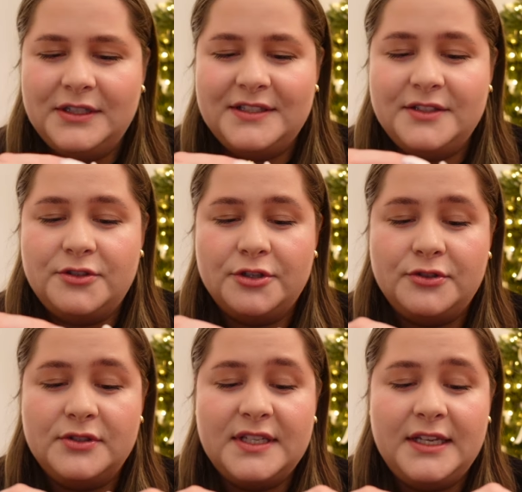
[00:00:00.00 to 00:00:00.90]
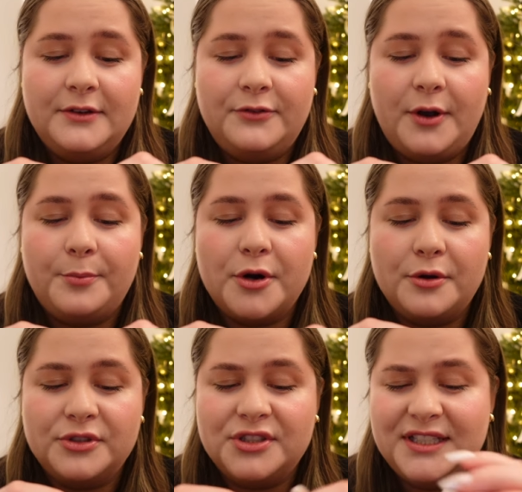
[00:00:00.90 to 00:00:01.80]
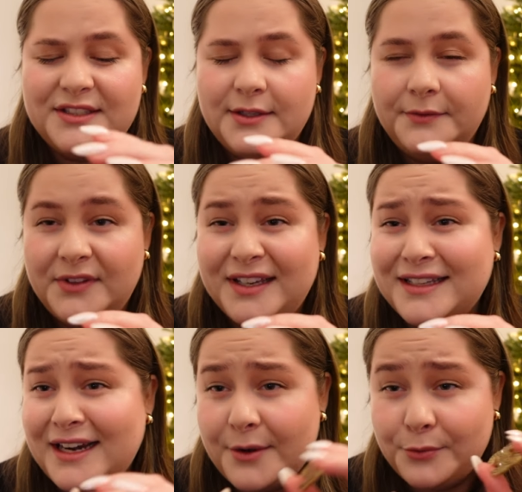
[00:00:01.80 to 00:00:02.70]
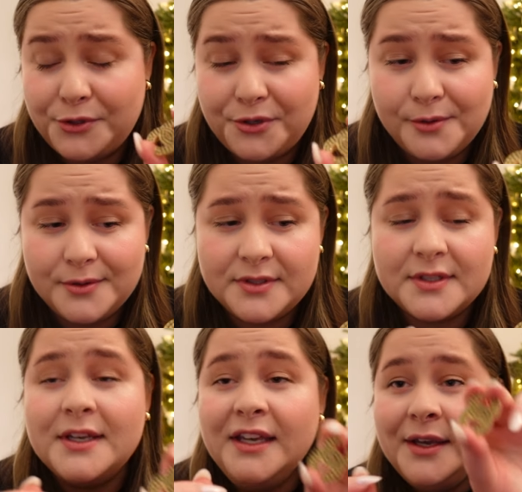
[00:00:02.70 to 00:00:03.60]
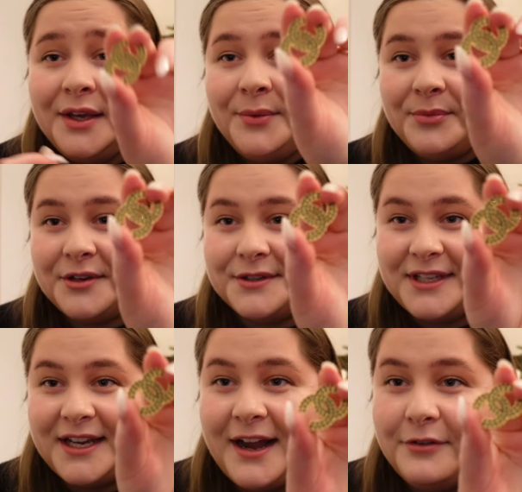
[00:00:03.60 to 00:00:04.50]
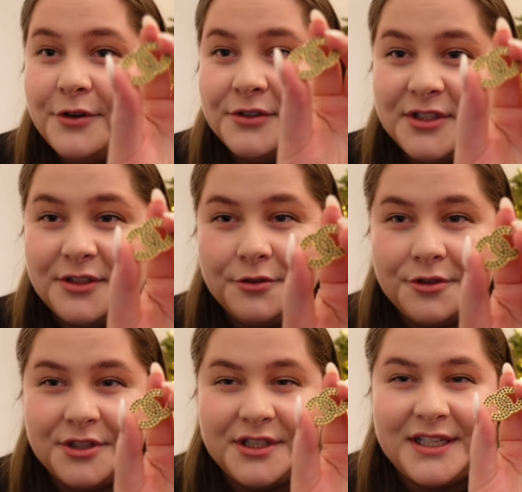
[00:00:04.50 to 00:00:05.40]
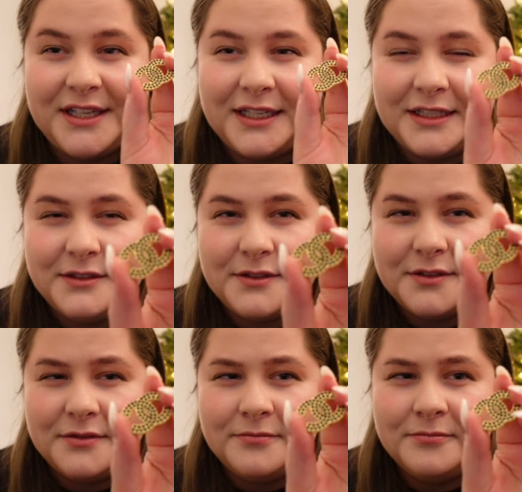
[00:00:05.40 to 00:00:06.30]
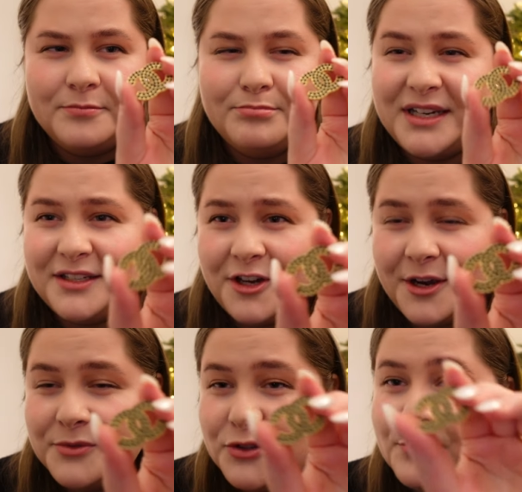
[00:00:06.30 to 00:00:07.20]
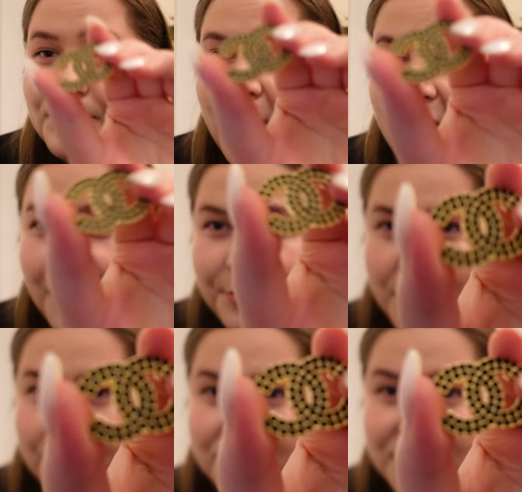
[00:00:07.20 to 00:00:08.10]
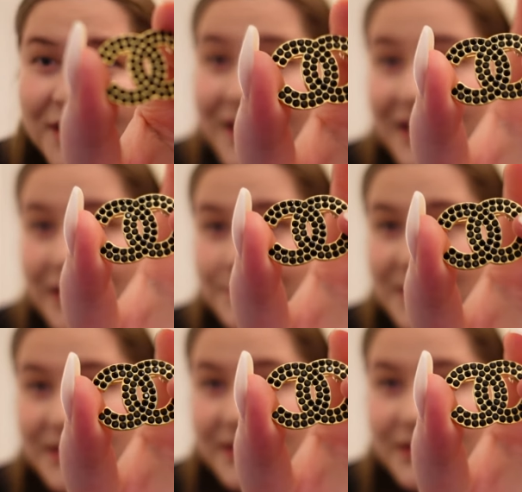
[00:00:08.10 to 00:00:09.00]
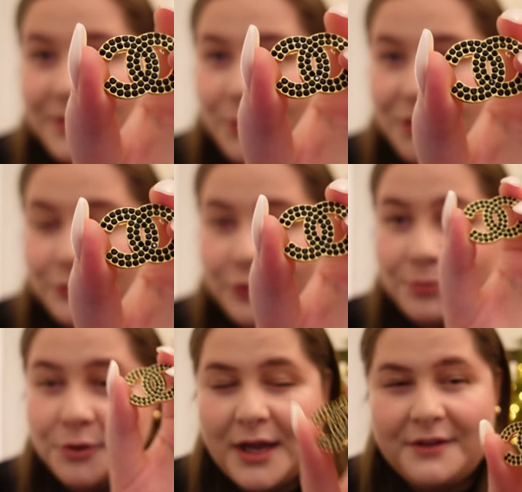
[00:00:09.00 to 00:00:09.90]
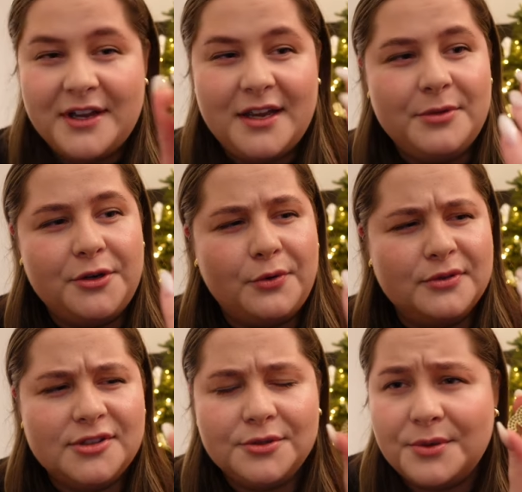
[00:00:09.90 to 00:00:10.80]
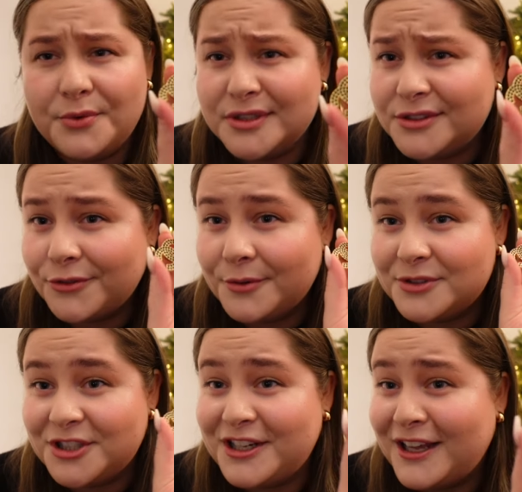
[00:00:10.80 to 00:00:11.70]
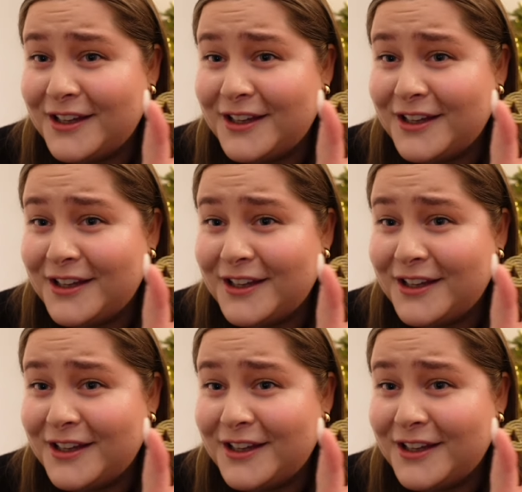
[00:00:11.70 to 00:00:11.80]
This is just to see if a brooch is something that I would use, because I have considered it many times to buy a brooch, especially the one from Loewe, but also the ones from Chanel.